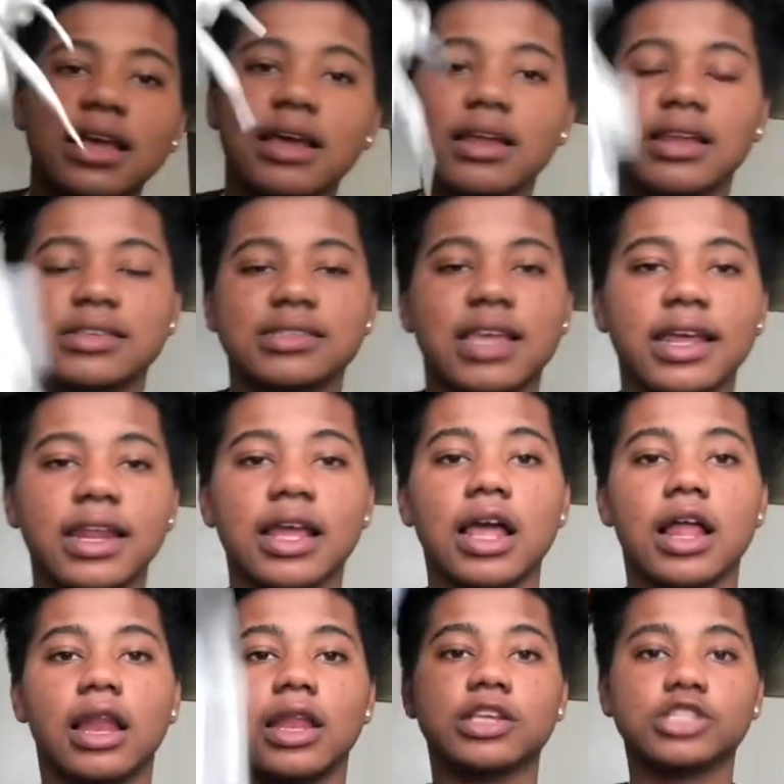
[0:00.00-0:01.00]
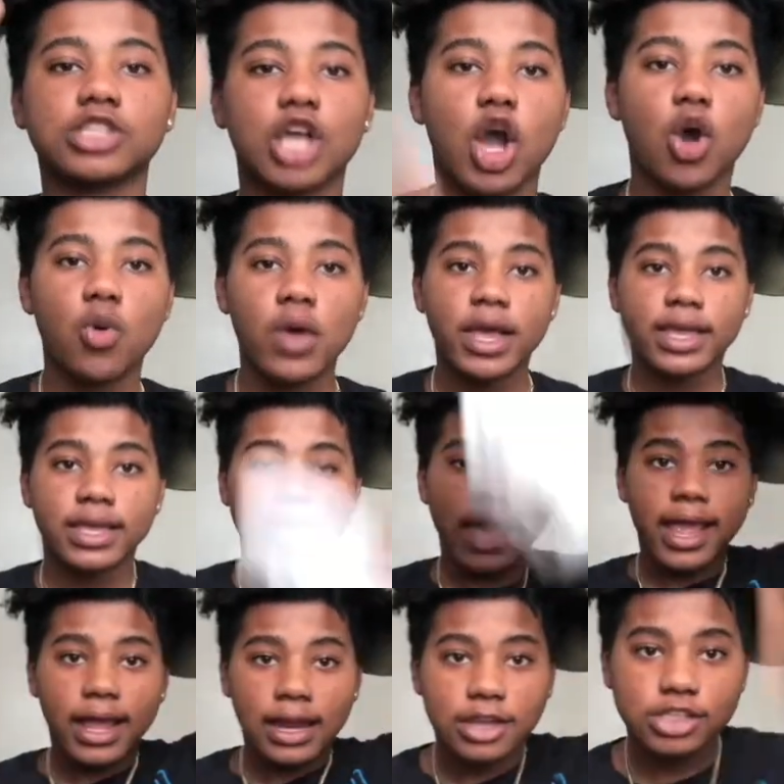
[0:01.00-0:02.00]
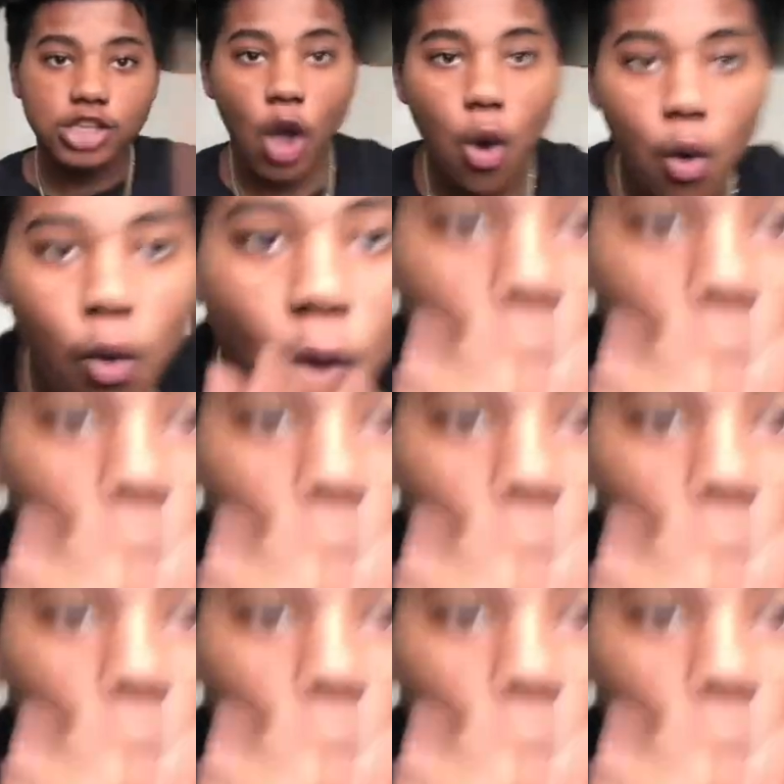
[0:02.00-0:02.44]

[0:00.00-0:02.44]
Let's get it. Let's go. Yeah, let's go.